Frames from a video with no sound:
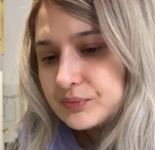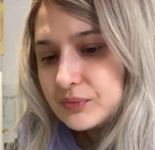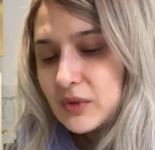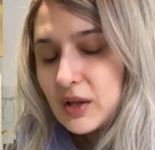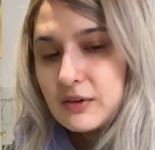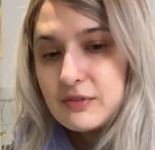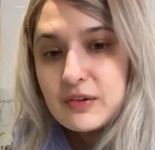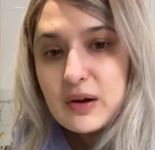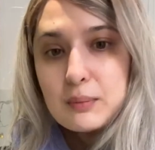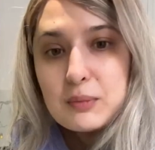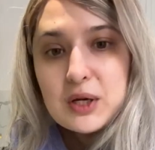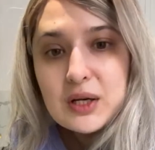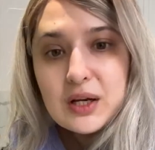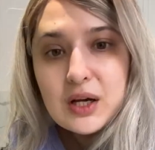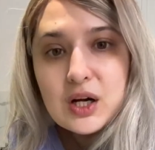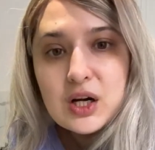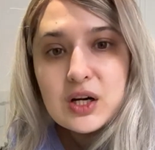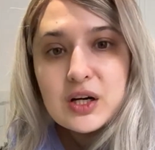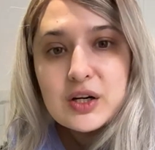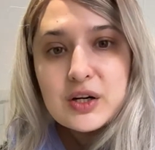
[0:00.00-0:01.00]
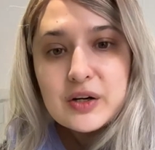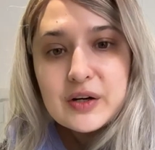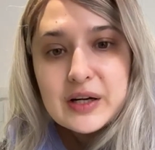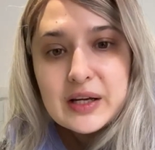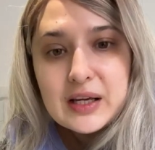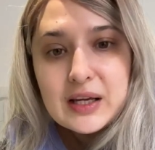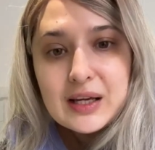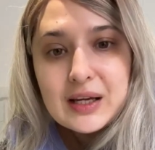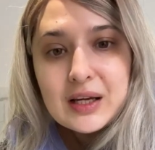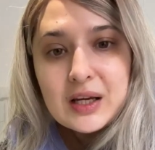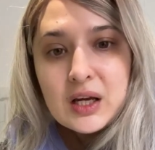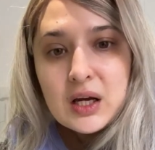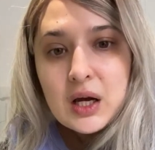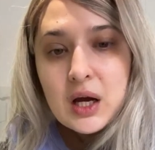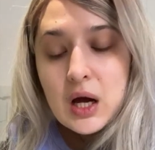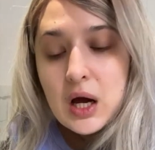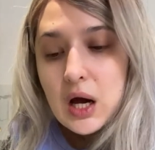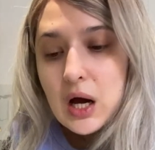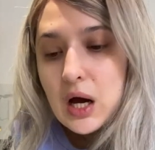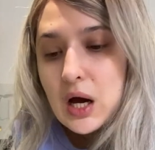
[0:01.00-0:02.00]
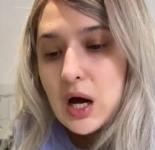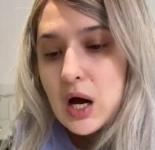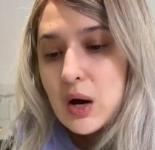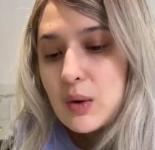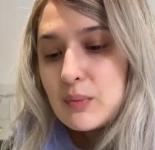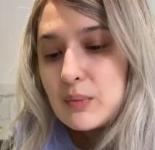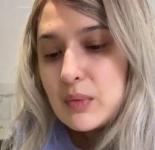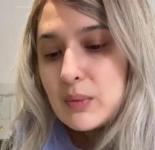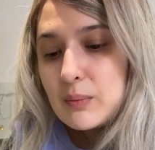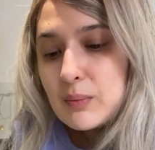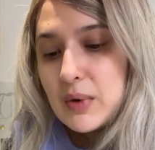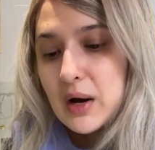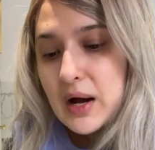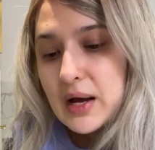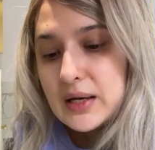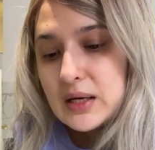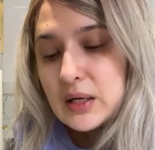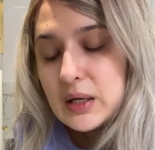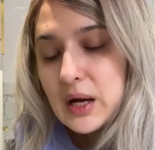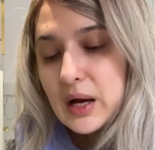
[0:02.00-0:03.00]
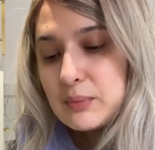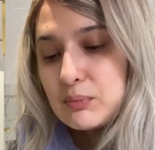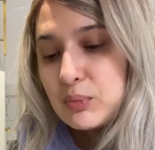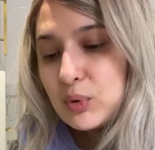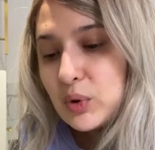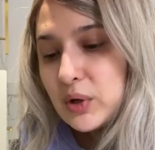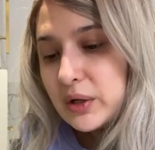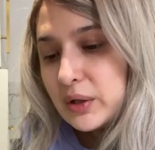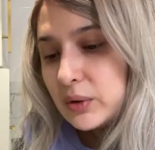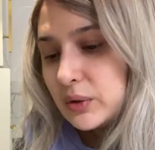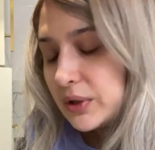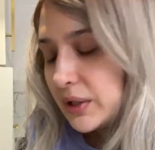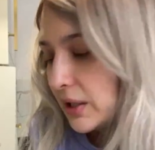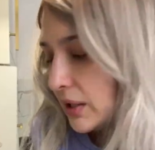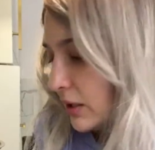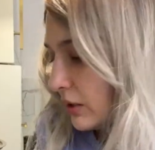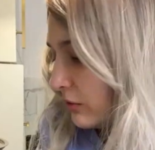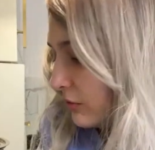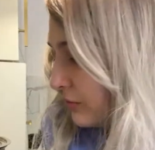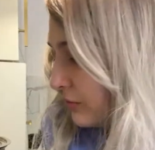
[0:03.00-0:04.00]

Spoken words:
if I'm in a hurry, I boil it